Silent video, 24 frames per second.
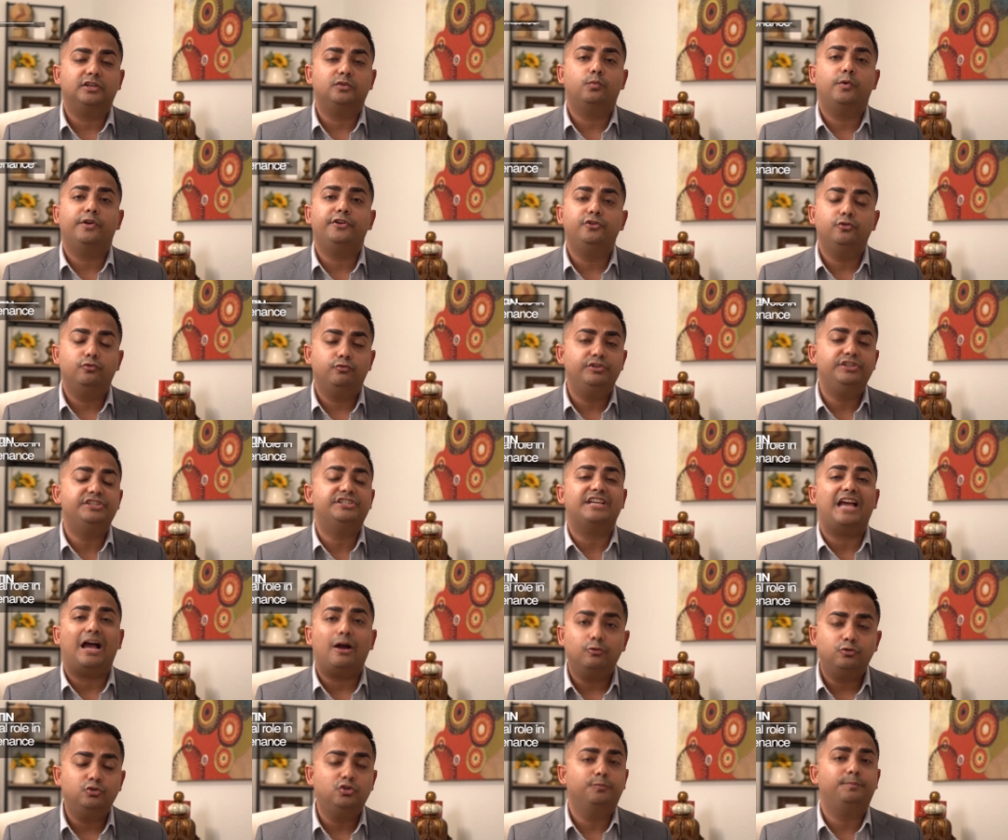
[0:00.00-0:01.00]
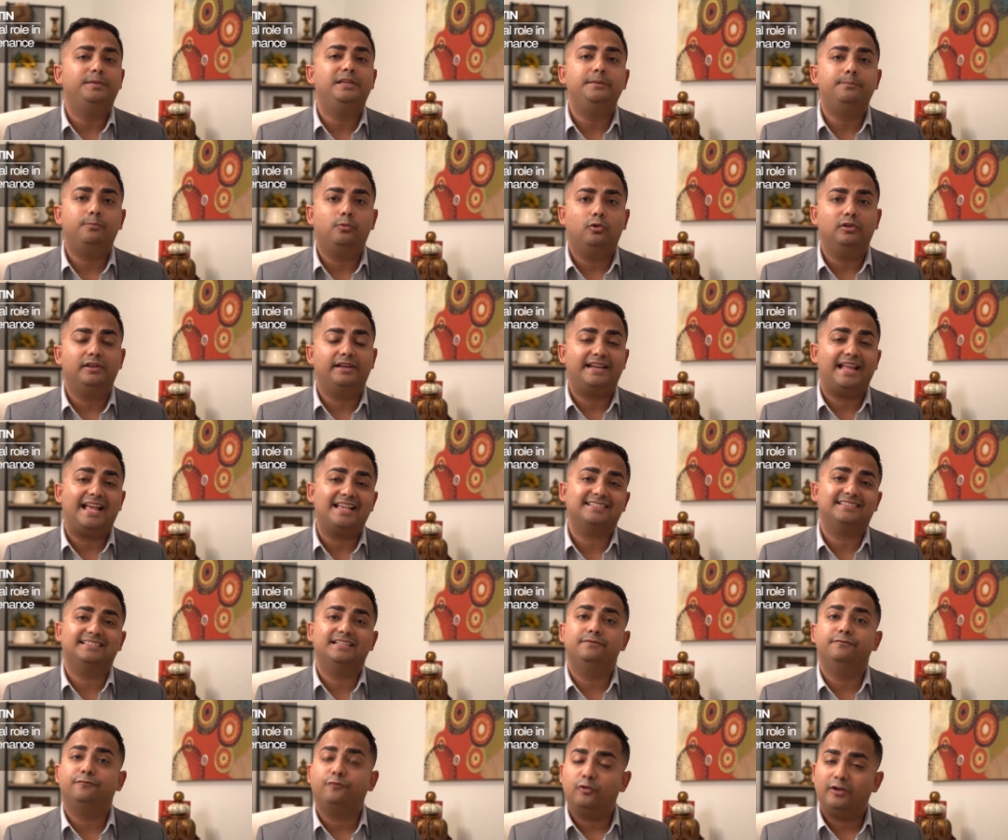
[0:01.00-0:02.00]
that when you reach out to people and ask
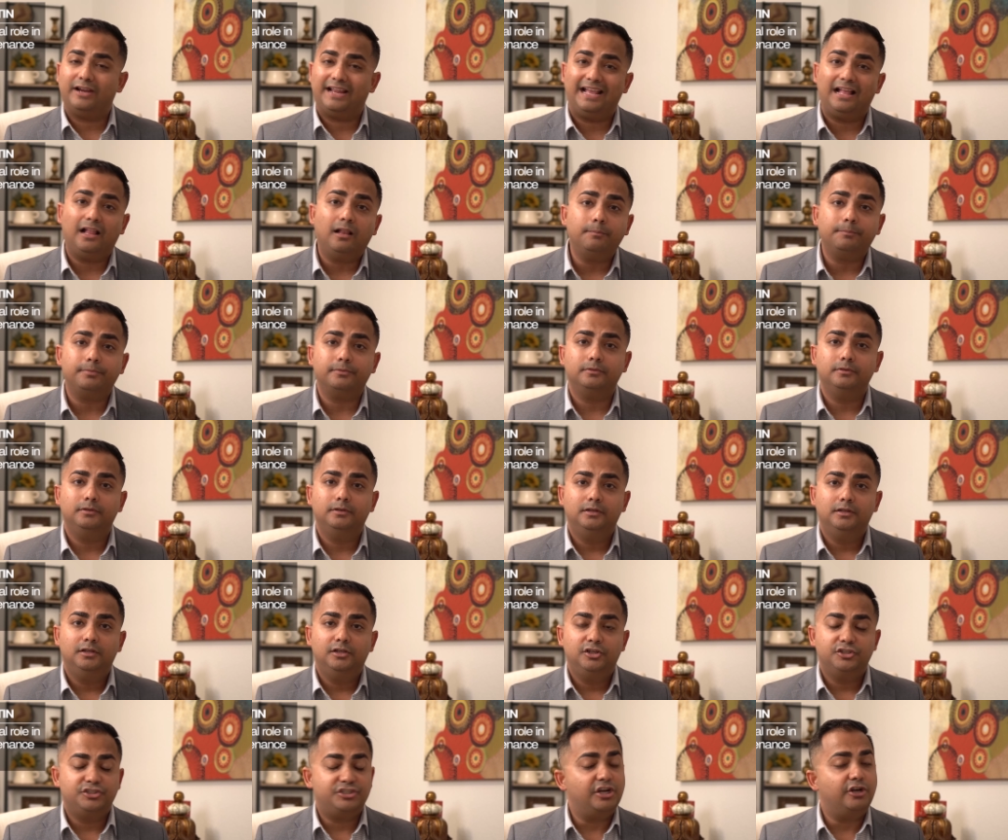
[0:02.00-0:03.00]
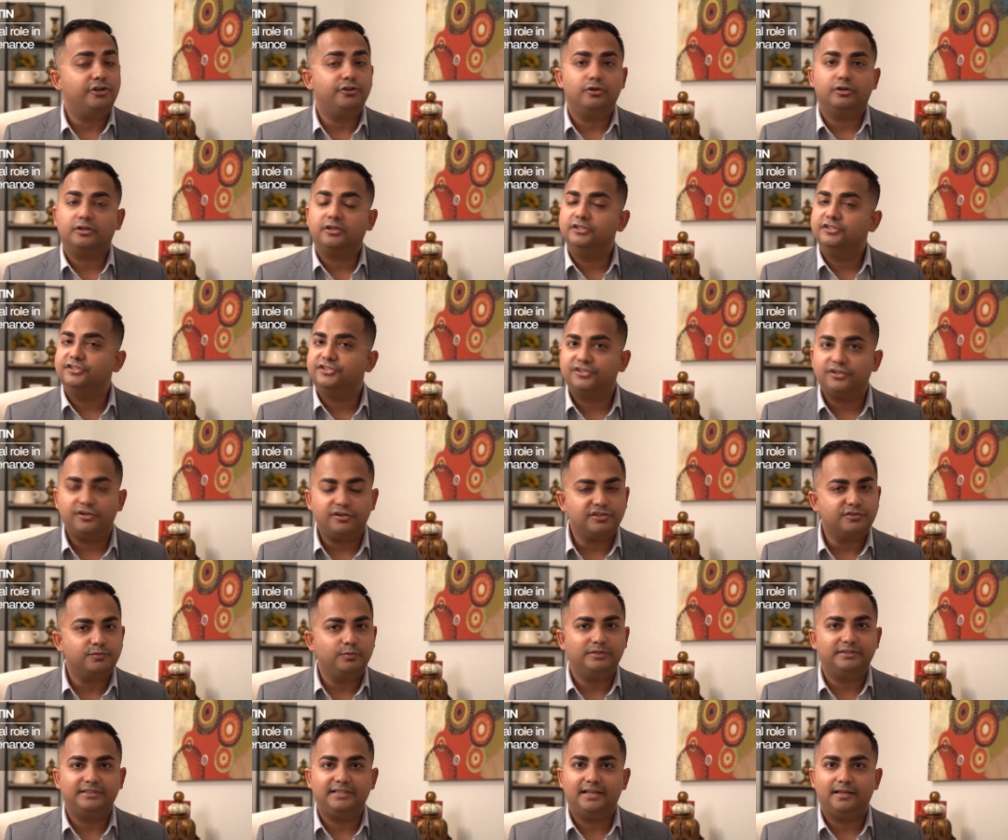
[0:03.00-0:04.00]
them for help, share your
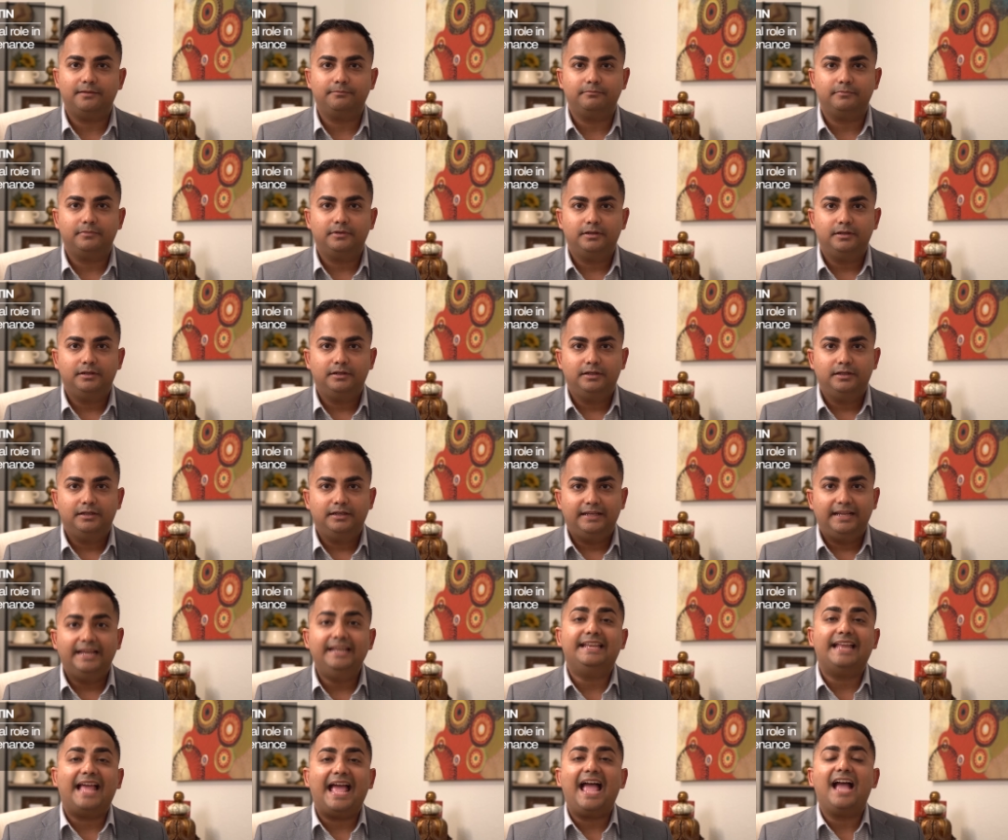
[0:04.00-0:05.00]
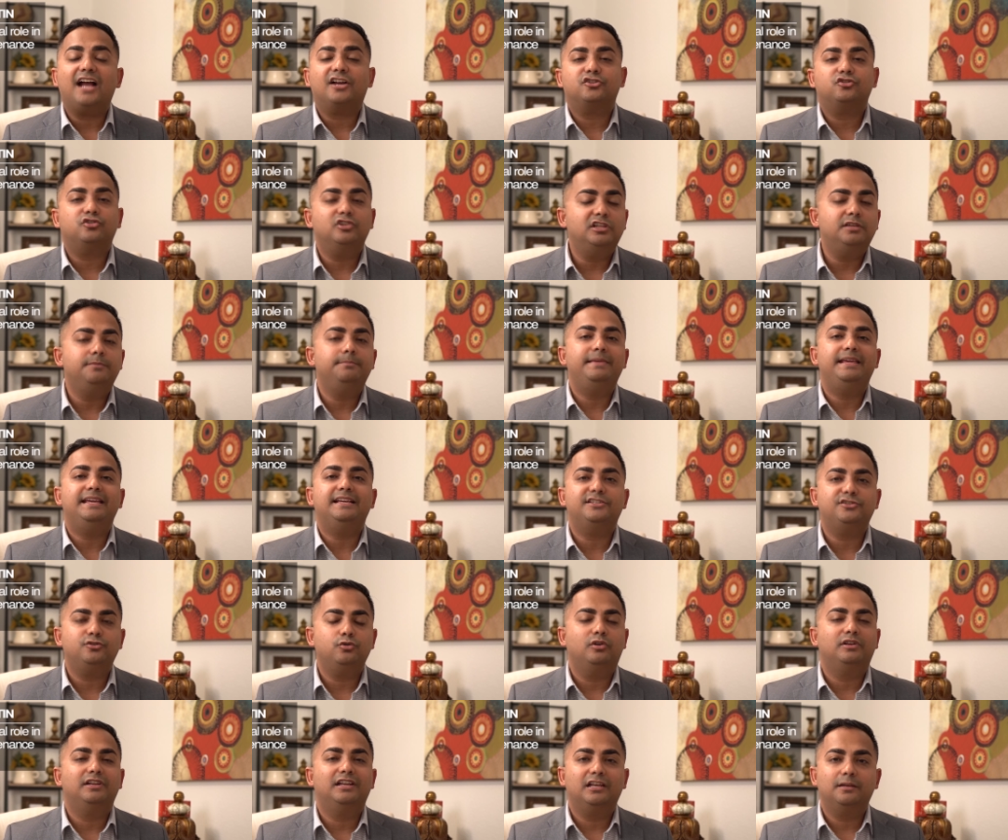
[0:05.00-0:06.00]
concerns with them, it actually makes
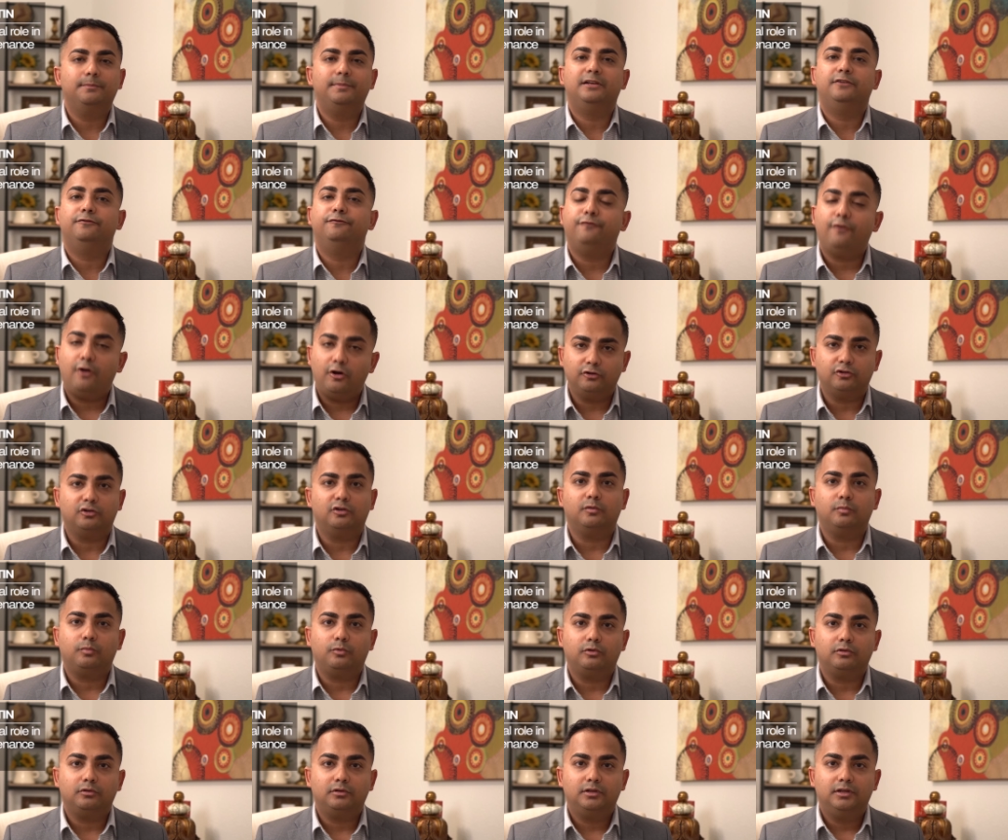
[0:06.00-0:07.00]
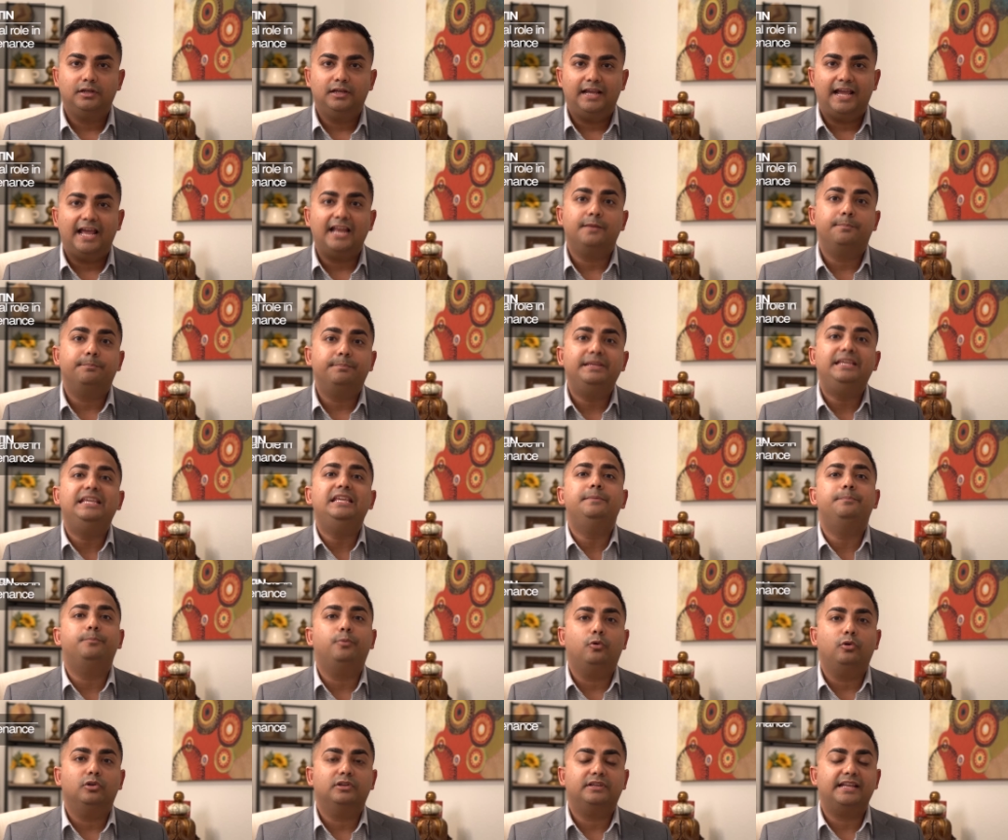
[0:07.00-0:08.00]
you a little bit vulnerable, and
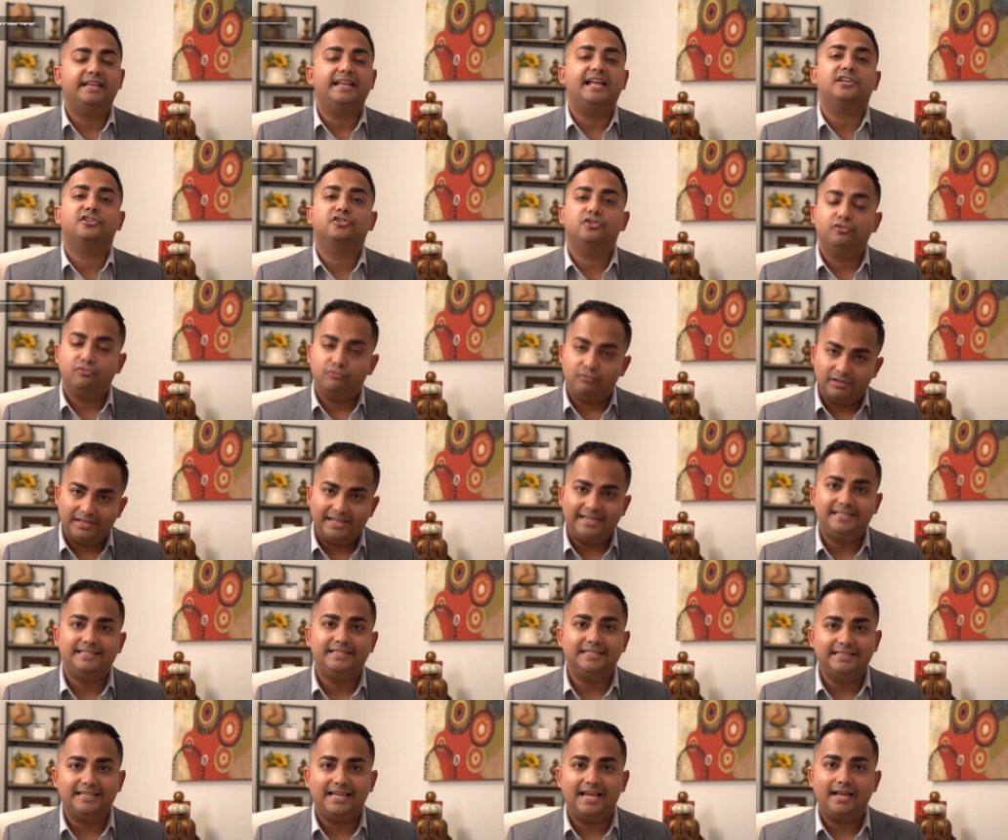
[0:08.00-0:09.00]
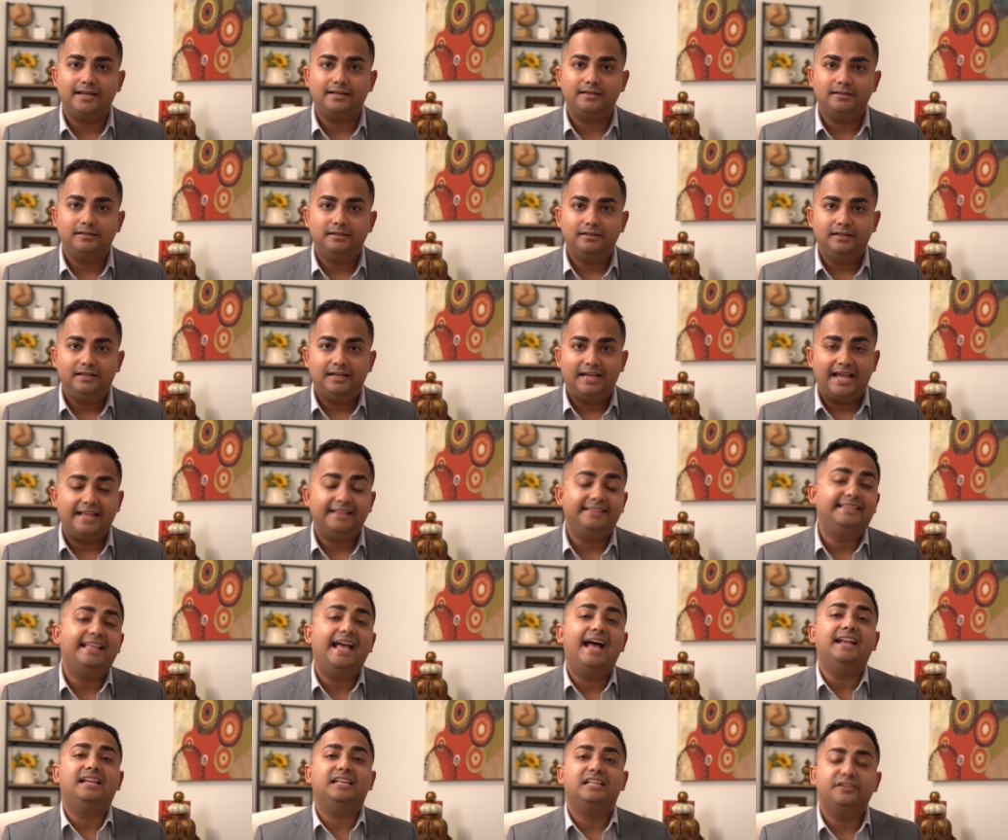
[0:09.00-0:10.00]
people can actually relate to that, and
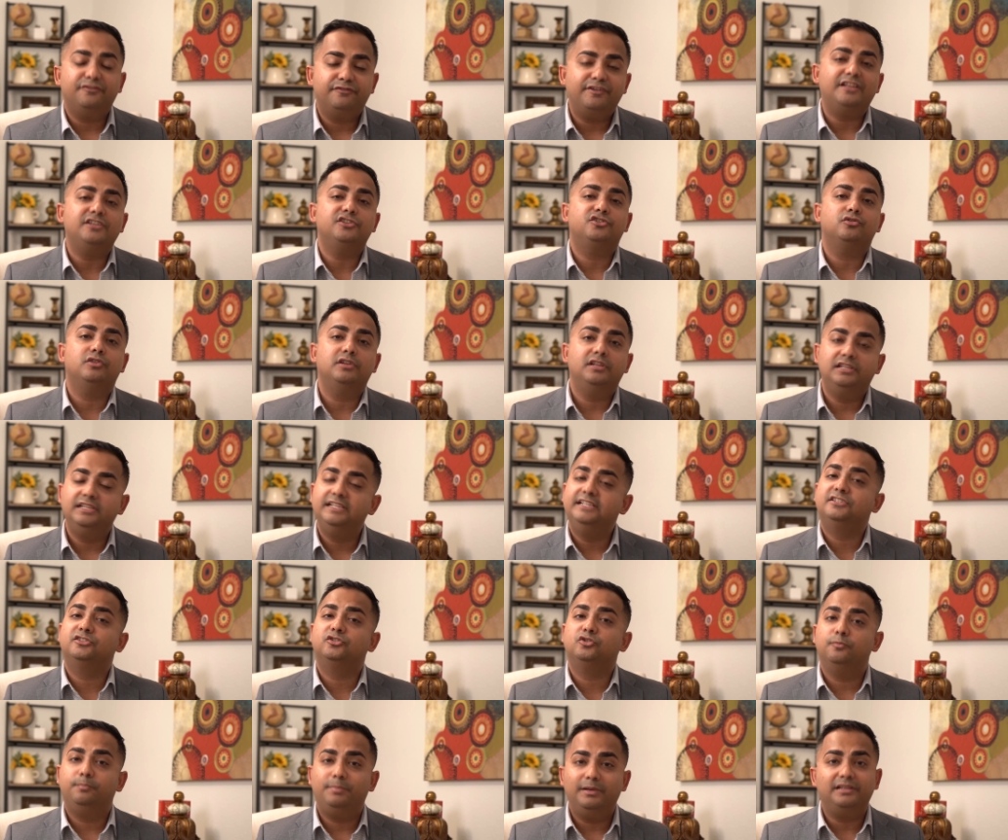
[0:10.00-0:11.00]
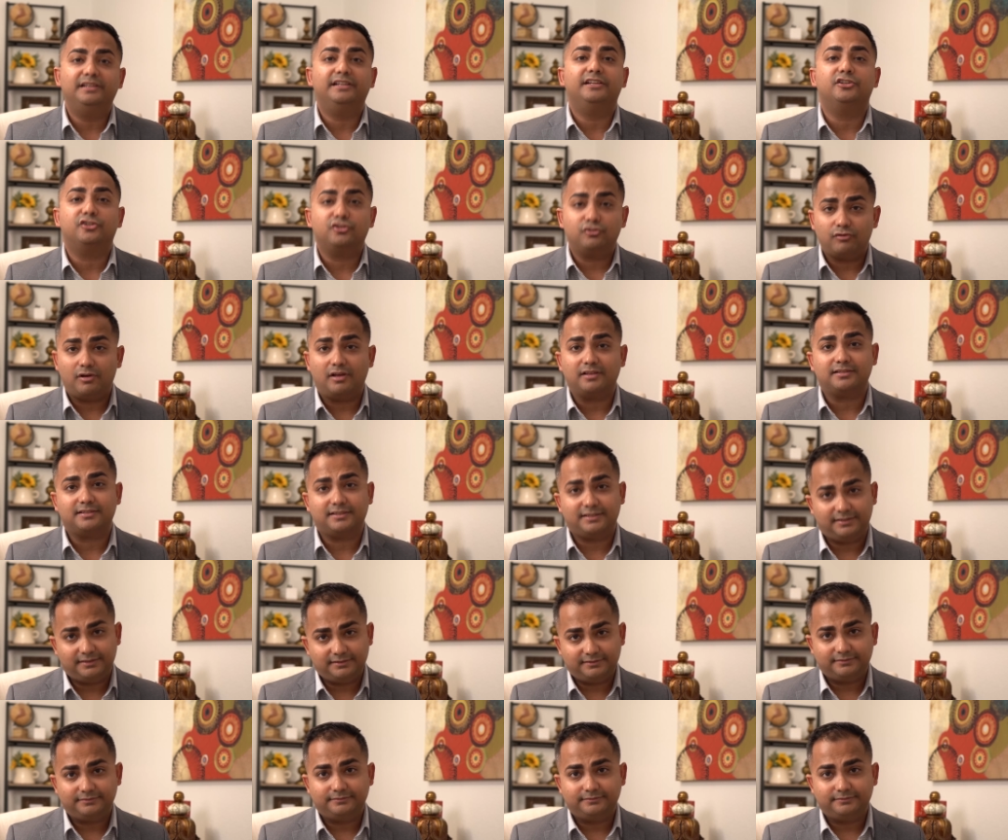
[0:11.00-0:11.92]
that eventually leads to building trust.